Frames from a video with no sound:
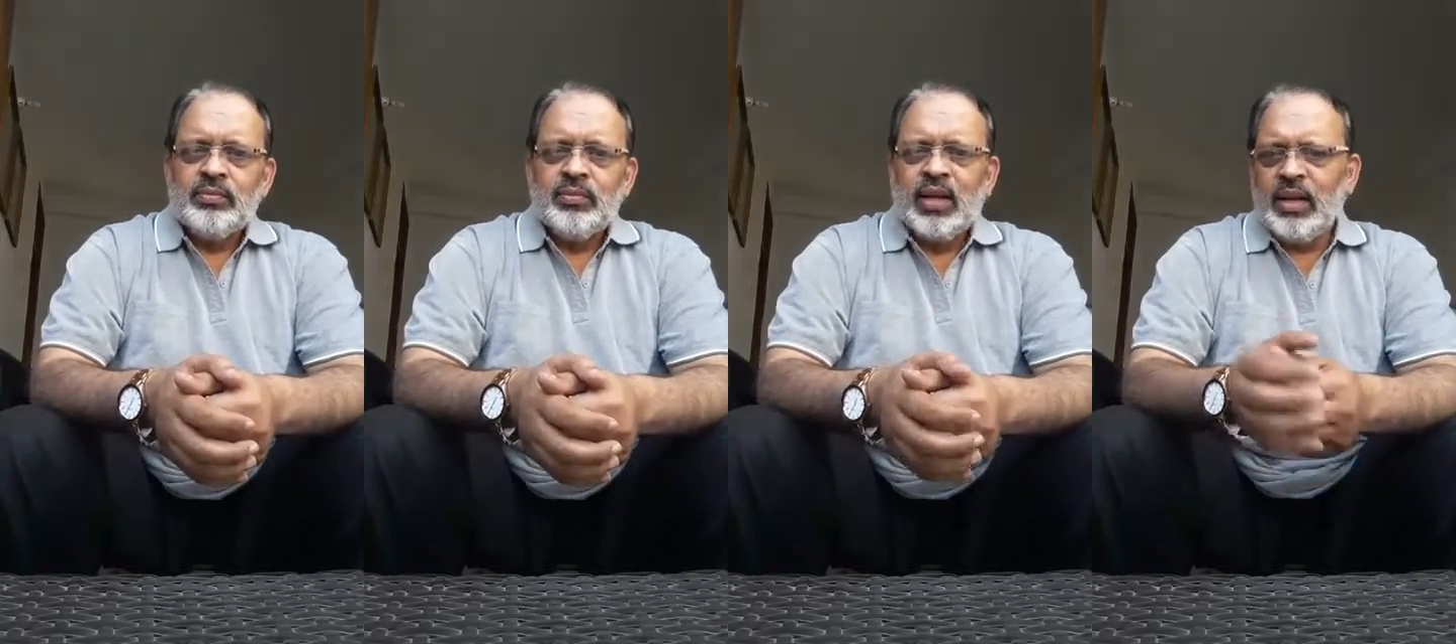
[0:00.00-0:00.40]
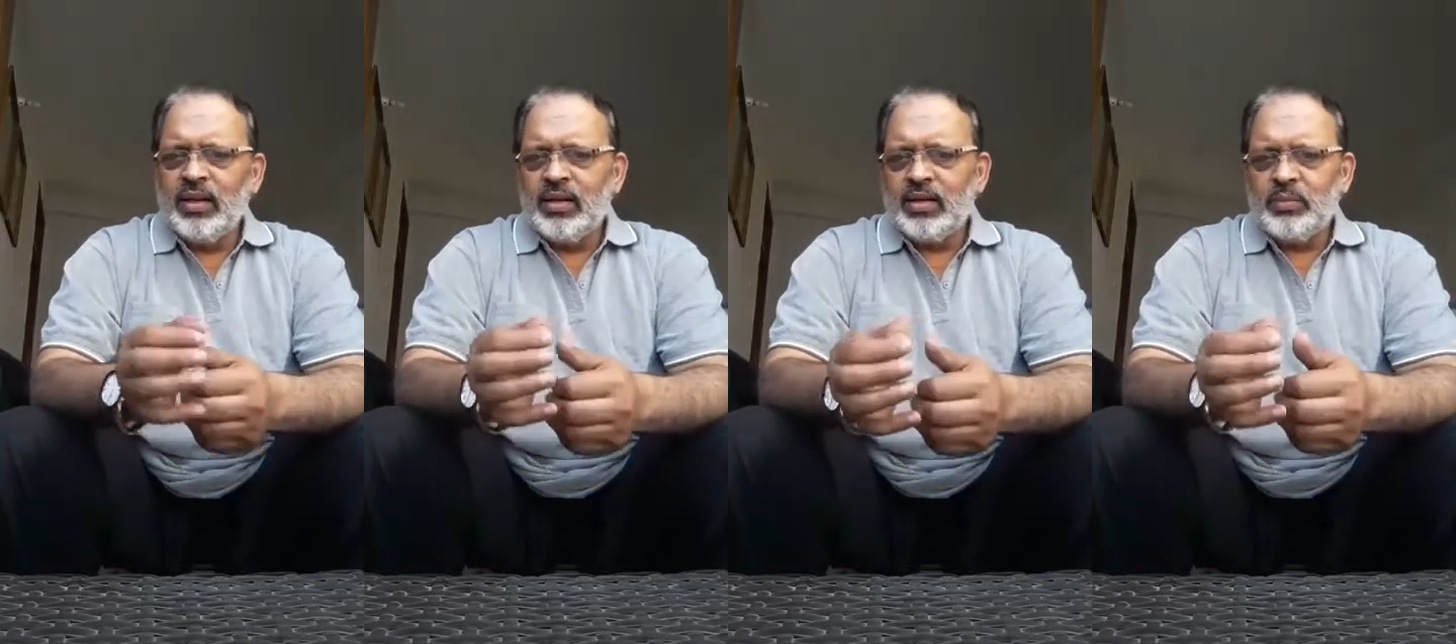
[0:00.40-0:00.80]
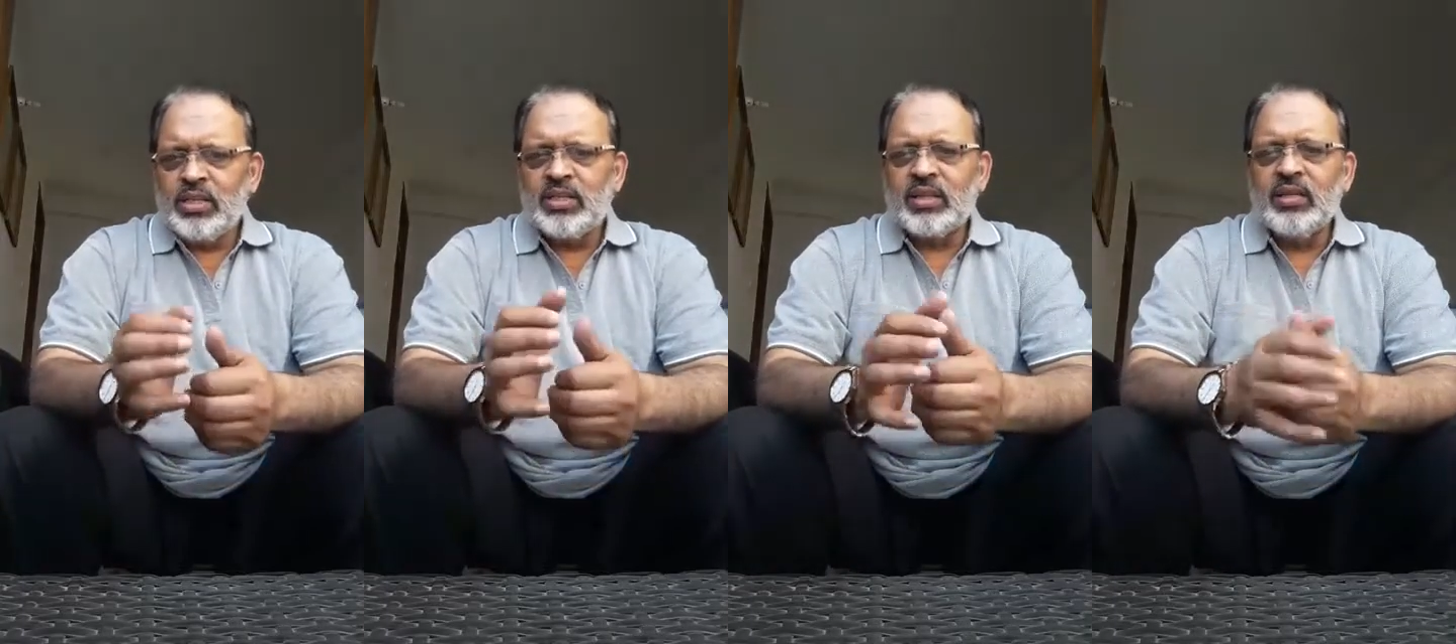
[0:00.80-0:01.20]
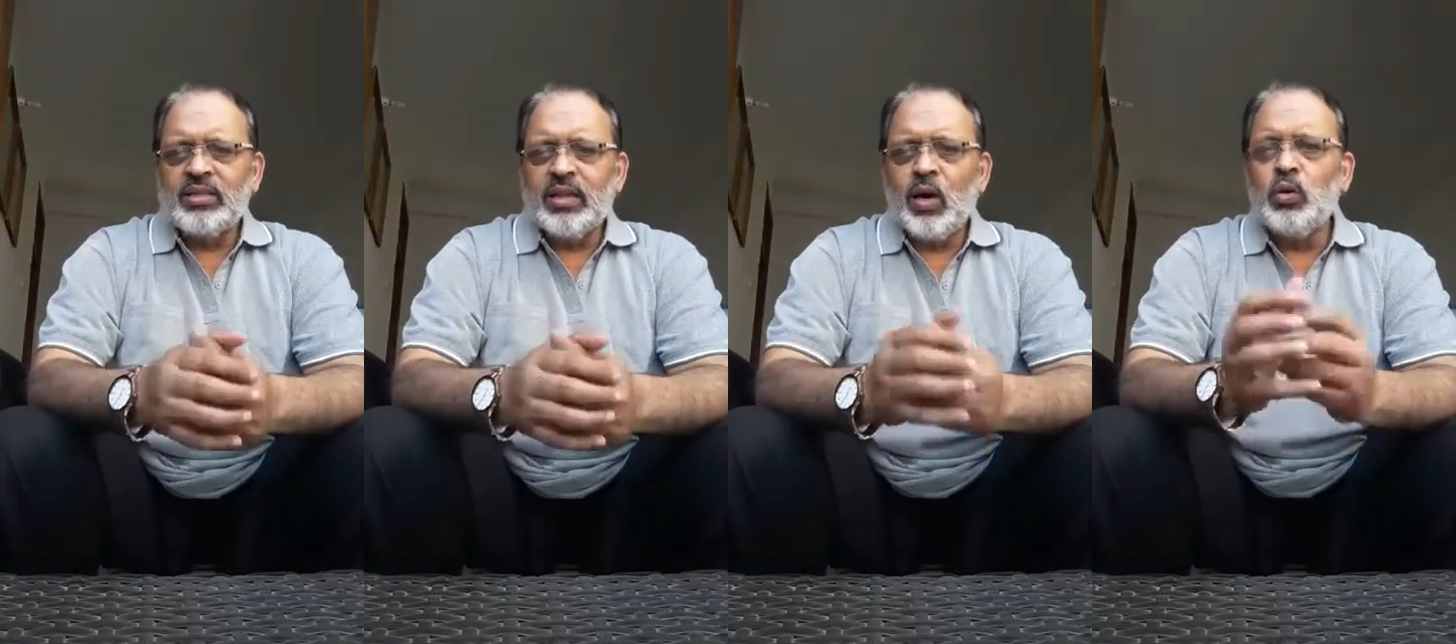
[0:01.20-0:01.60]
And I learned a basic
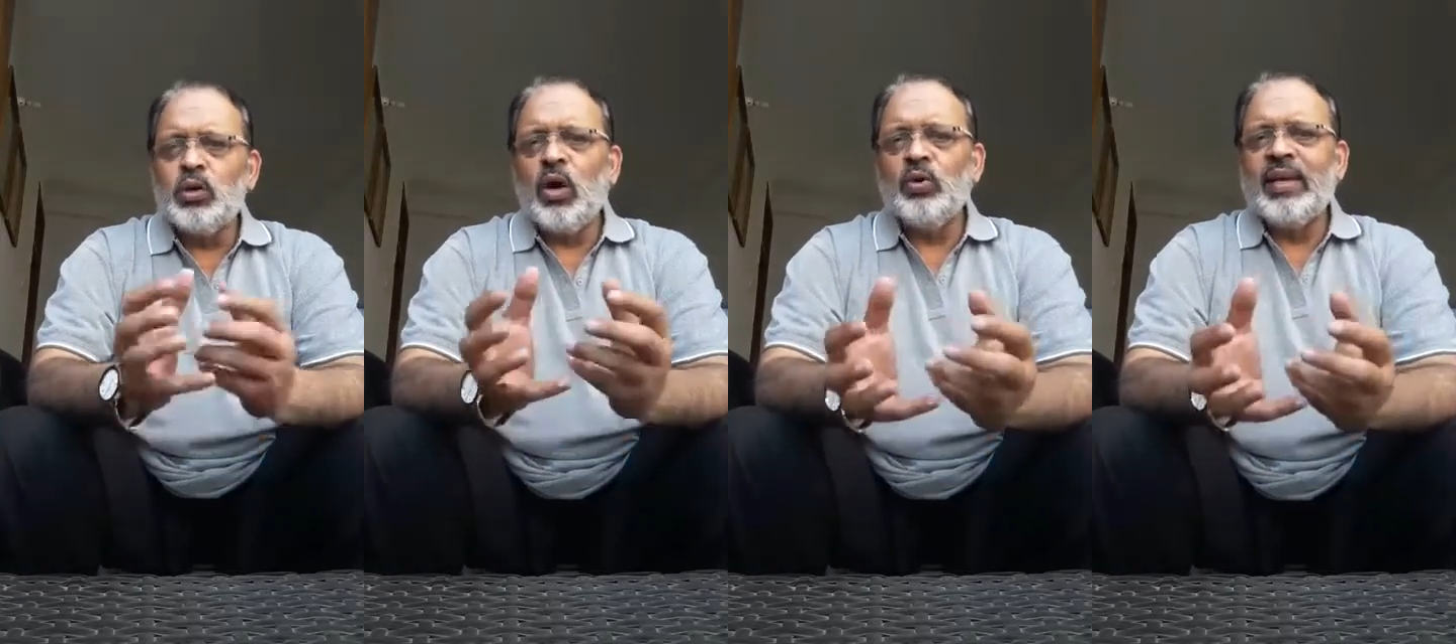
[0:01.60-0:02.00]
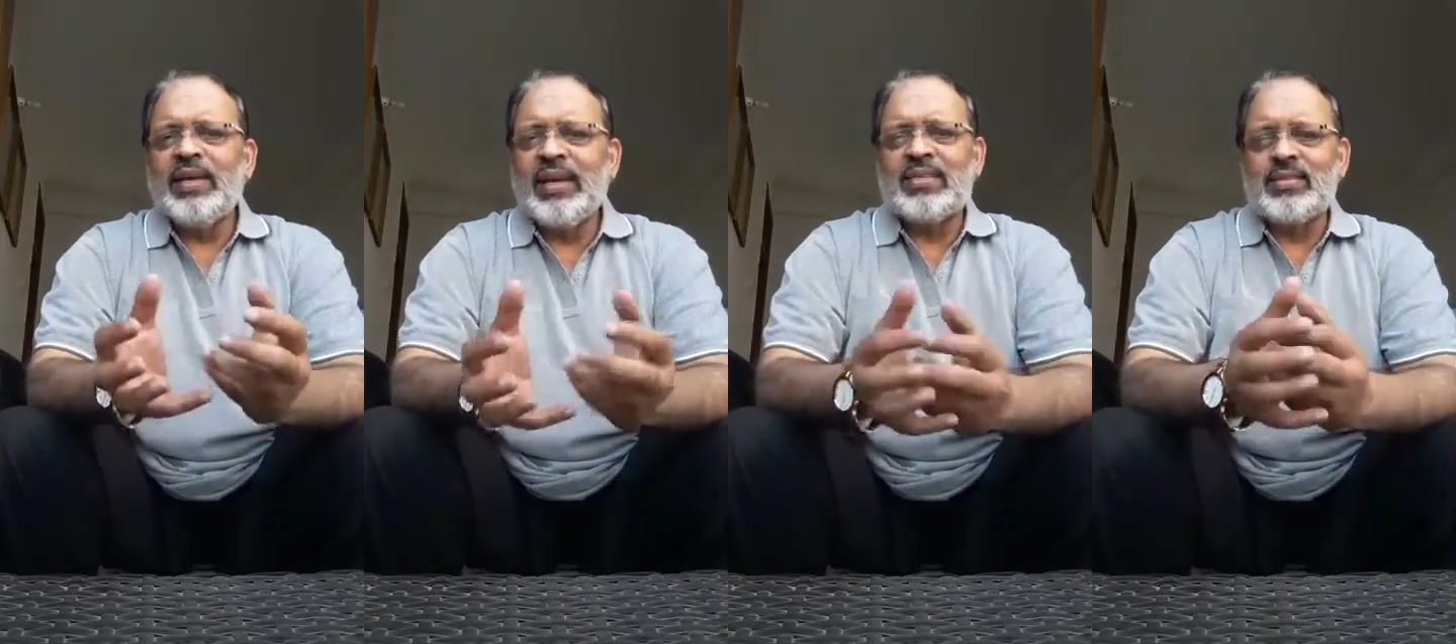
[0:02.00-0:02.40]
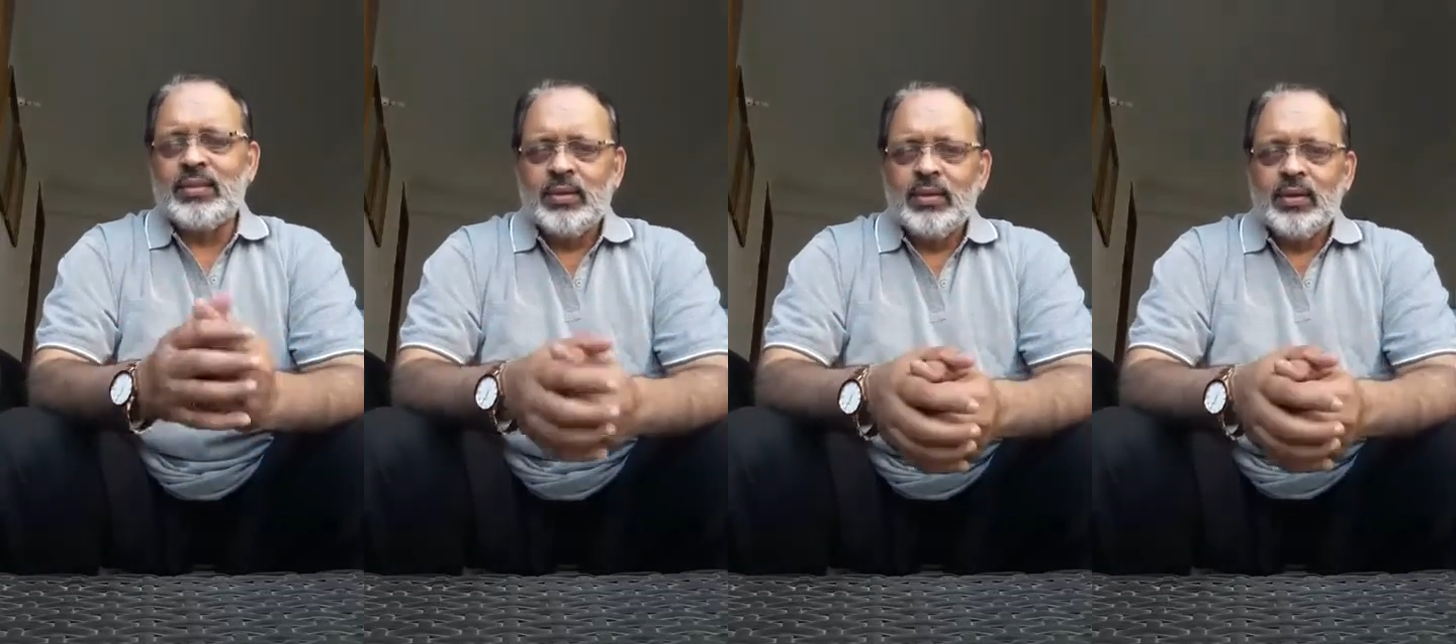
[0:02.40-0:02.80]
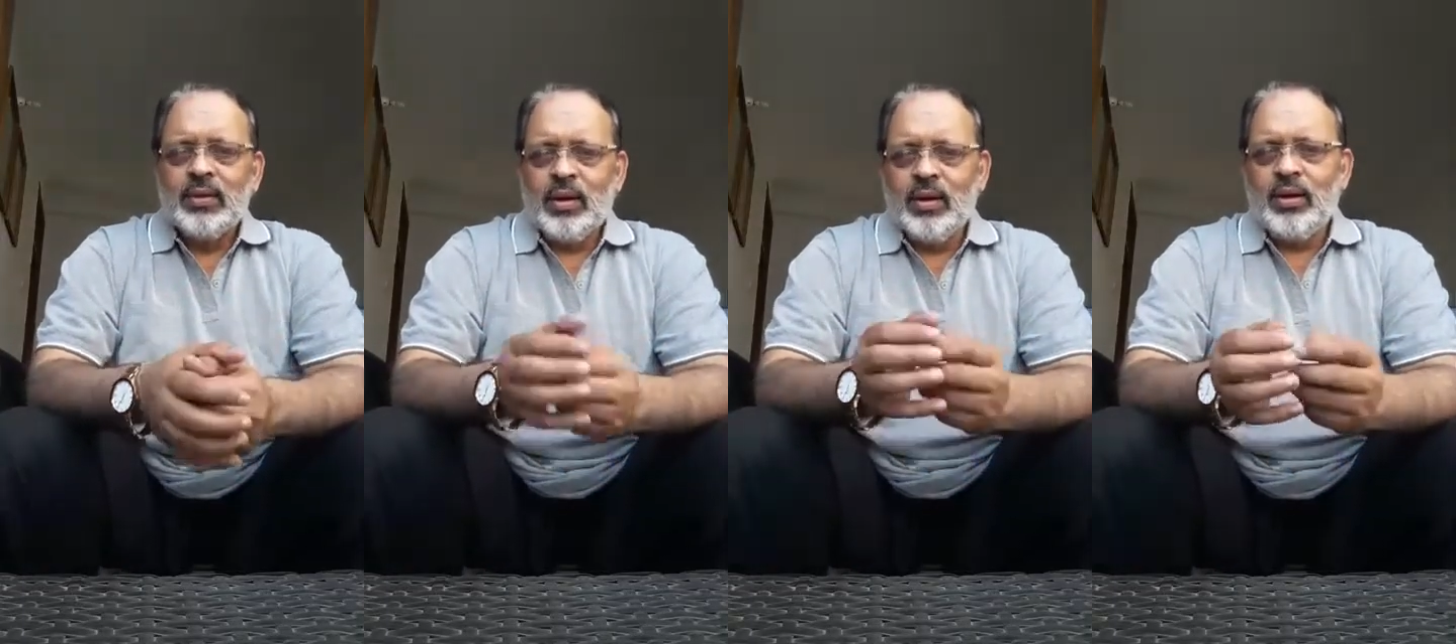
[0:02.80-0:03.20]
lesson, how they test,
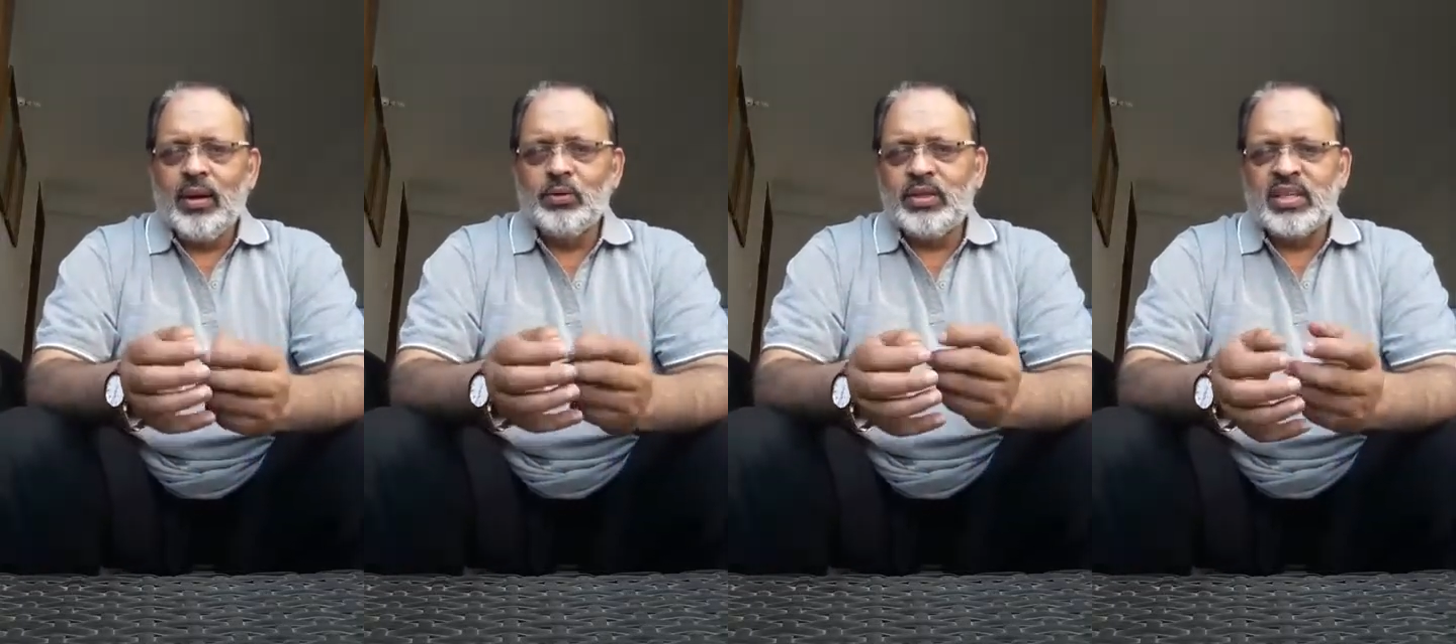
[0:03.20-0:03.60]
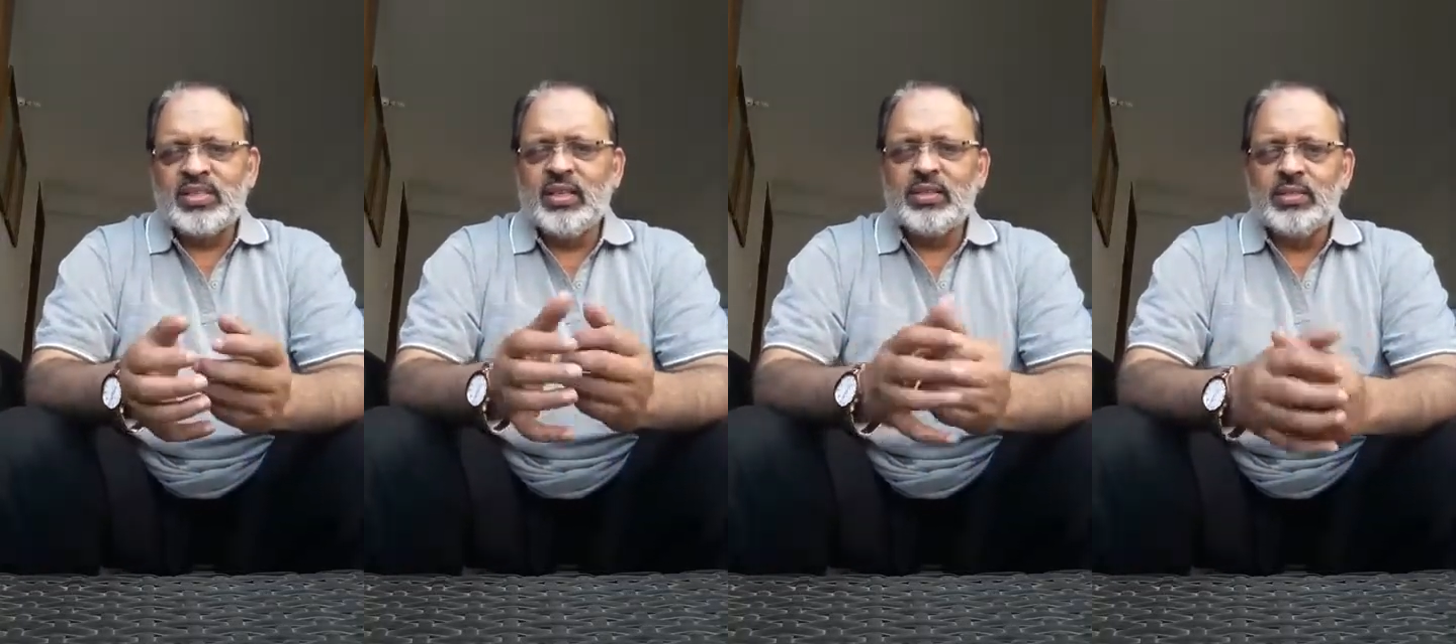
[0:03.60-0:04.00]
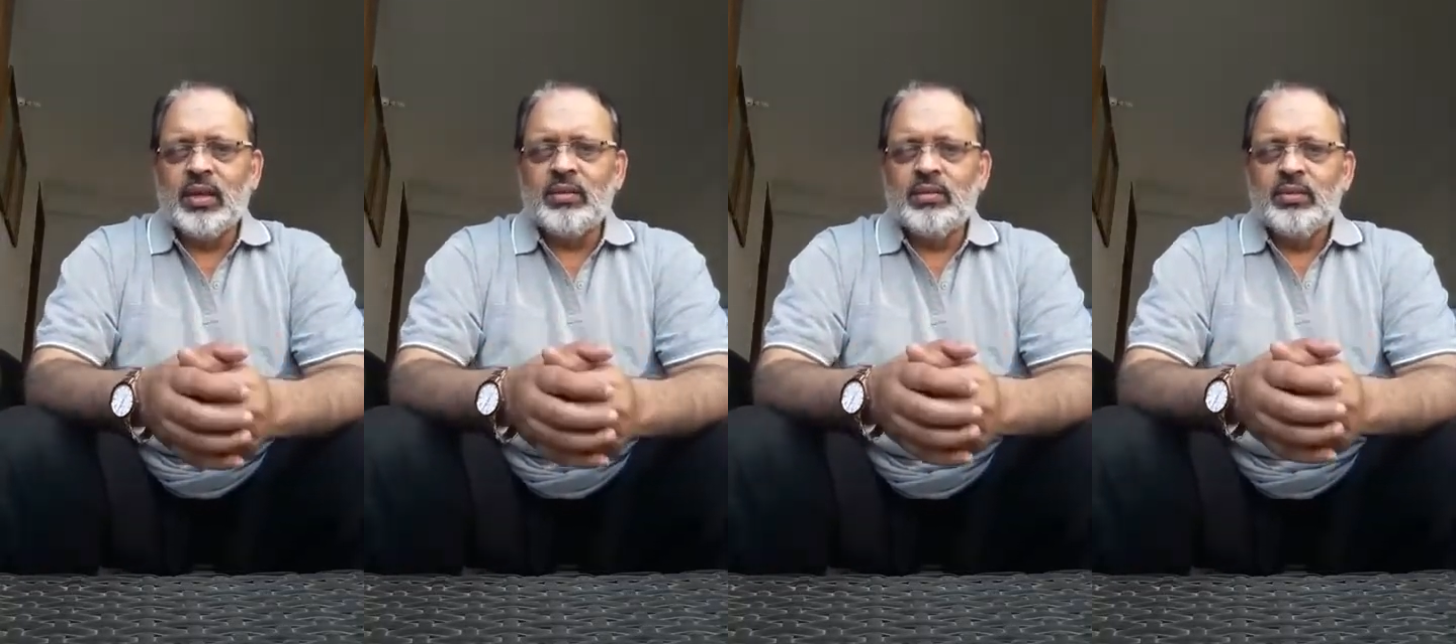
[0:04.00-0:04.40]
how the testing is done.